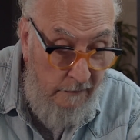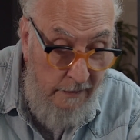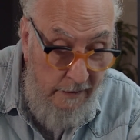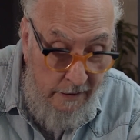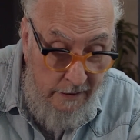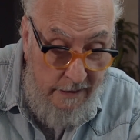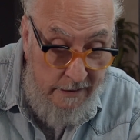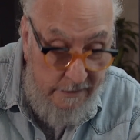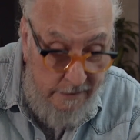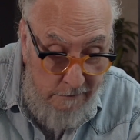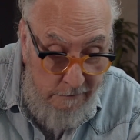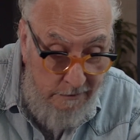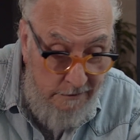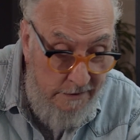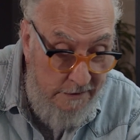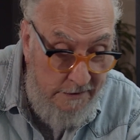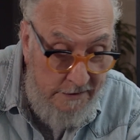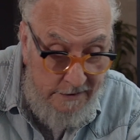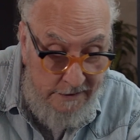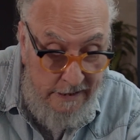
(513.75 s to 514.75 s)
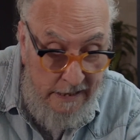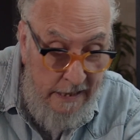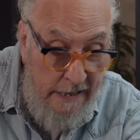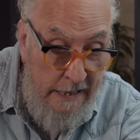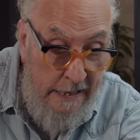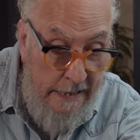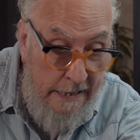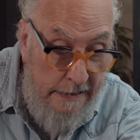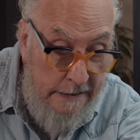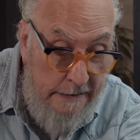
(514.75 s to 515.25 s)
And I said, well, this
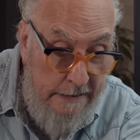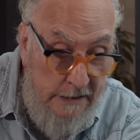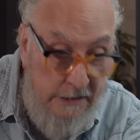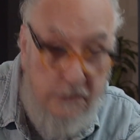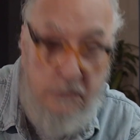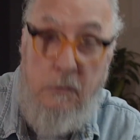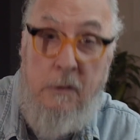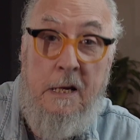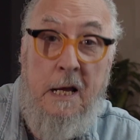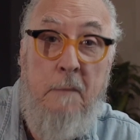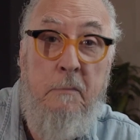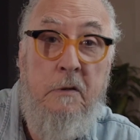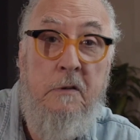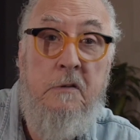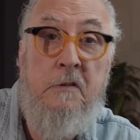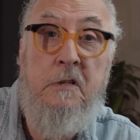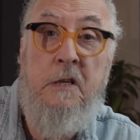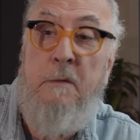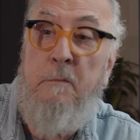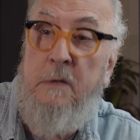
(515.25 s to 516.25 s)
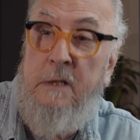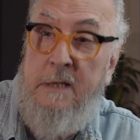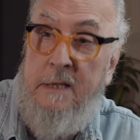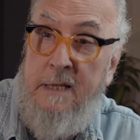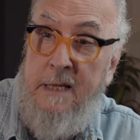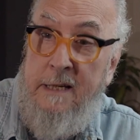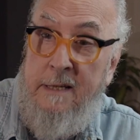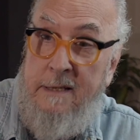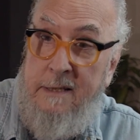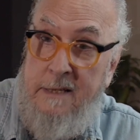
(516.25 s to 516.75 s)
is what happens. I mean,
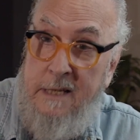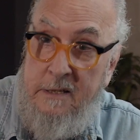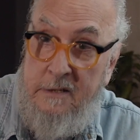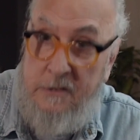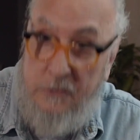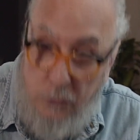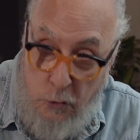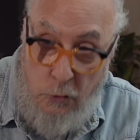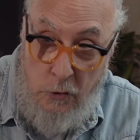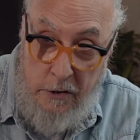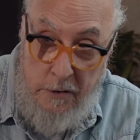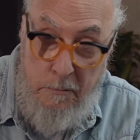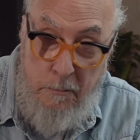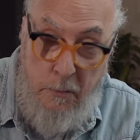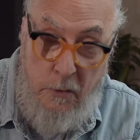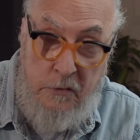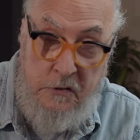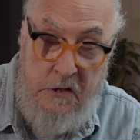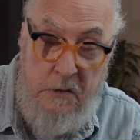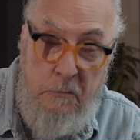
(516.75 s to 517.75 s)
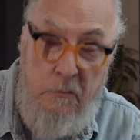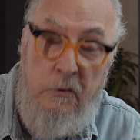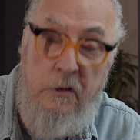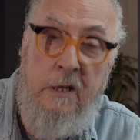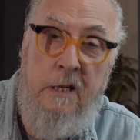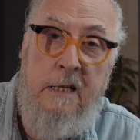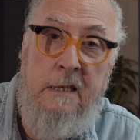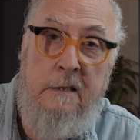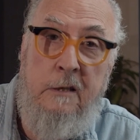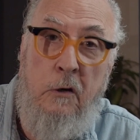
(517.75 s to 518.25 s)
it's totally impossible
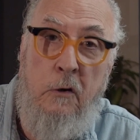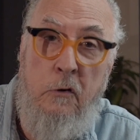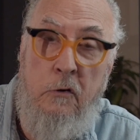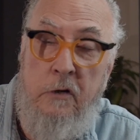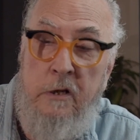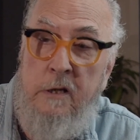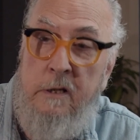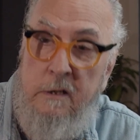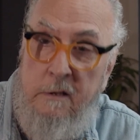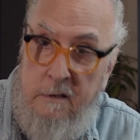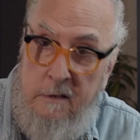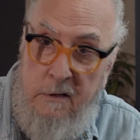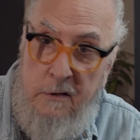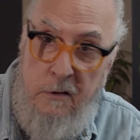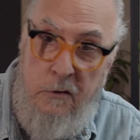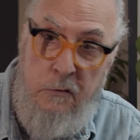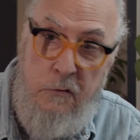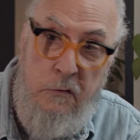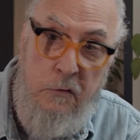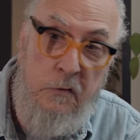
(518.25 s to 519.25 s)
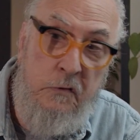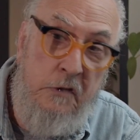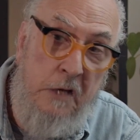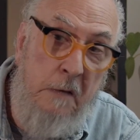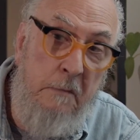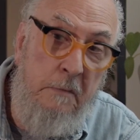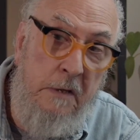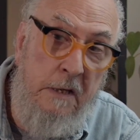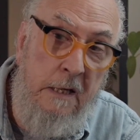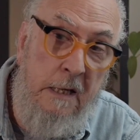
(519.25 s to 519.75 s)
in Catalonia, to do
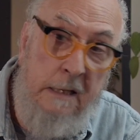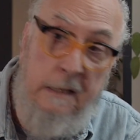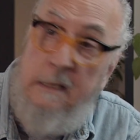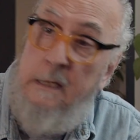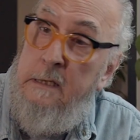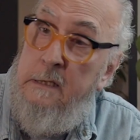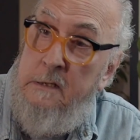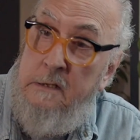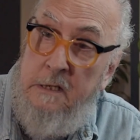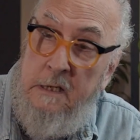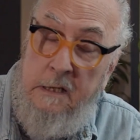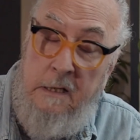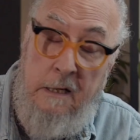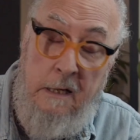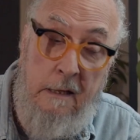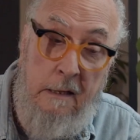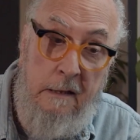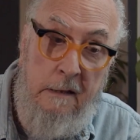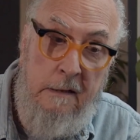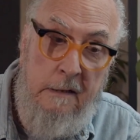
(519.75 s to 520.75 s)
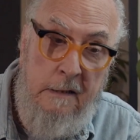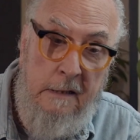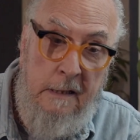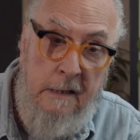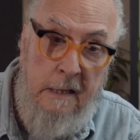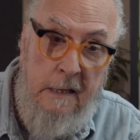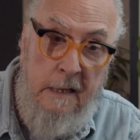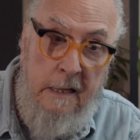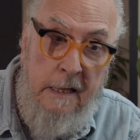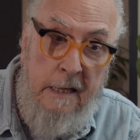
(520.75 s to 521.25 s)
something like this.
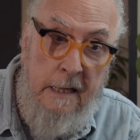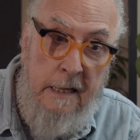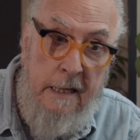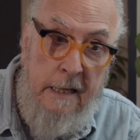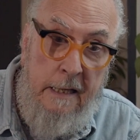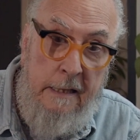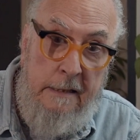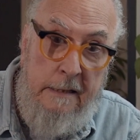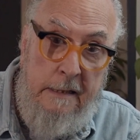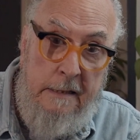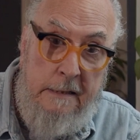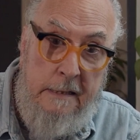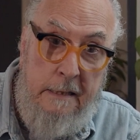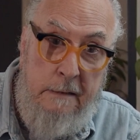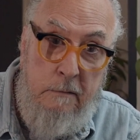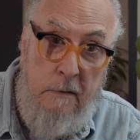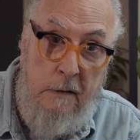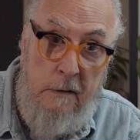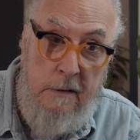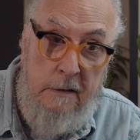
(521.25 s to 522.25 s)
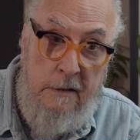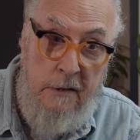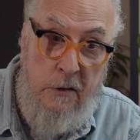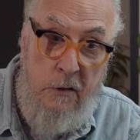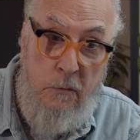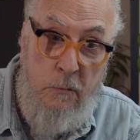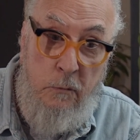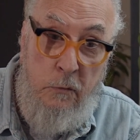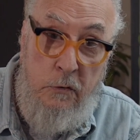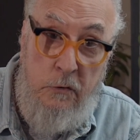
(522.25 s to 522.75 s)
And they said, well,
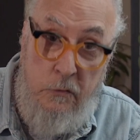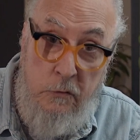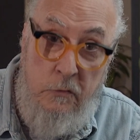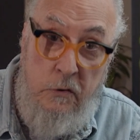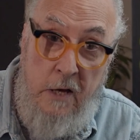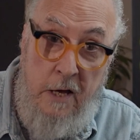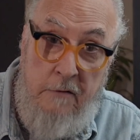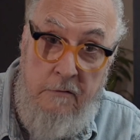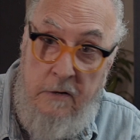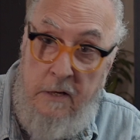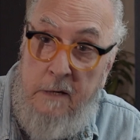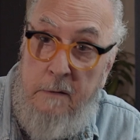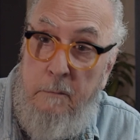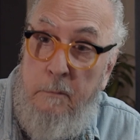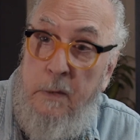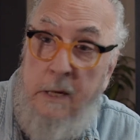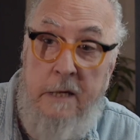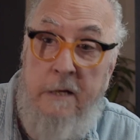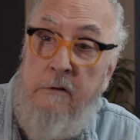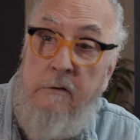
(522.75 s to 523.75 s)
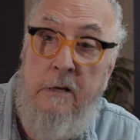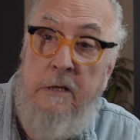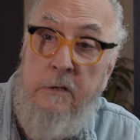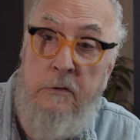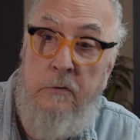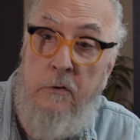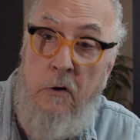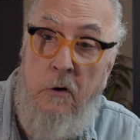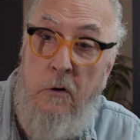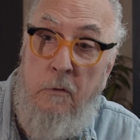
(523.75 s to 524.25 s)
we do have a campaign ready
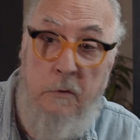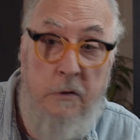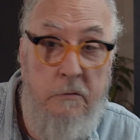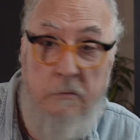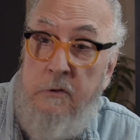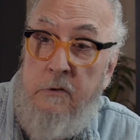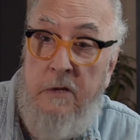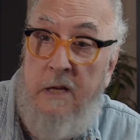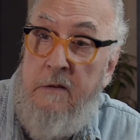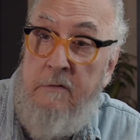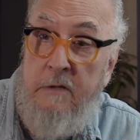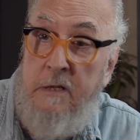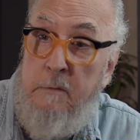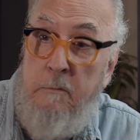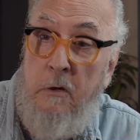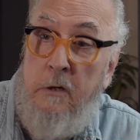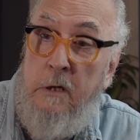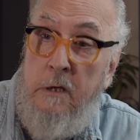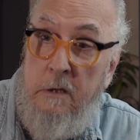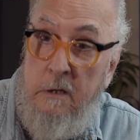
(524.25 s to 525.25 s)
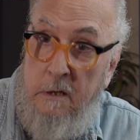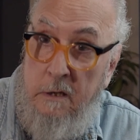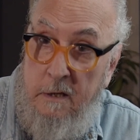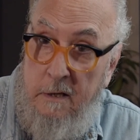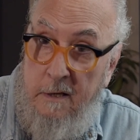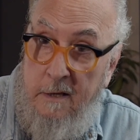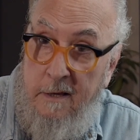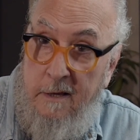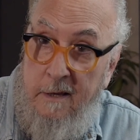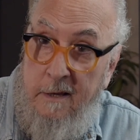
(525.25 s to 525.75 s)
to go, but we don't have any money.
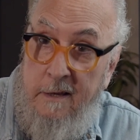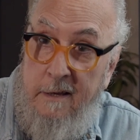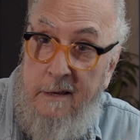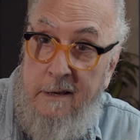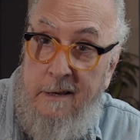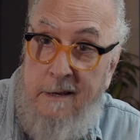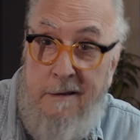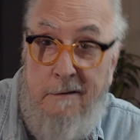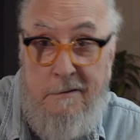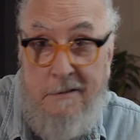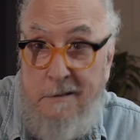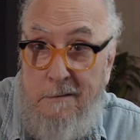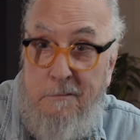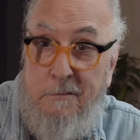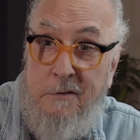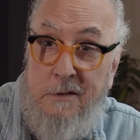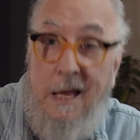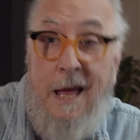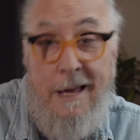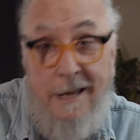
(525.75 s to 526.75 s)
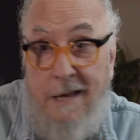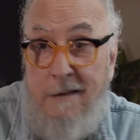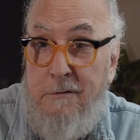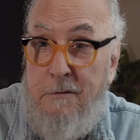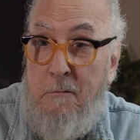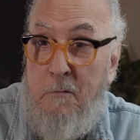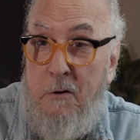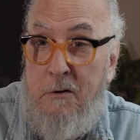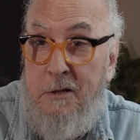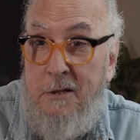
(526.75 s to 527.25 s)
So I have
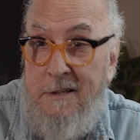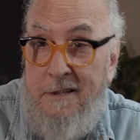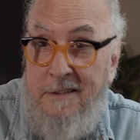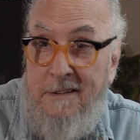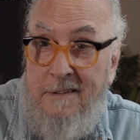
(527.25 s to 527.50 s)
the money.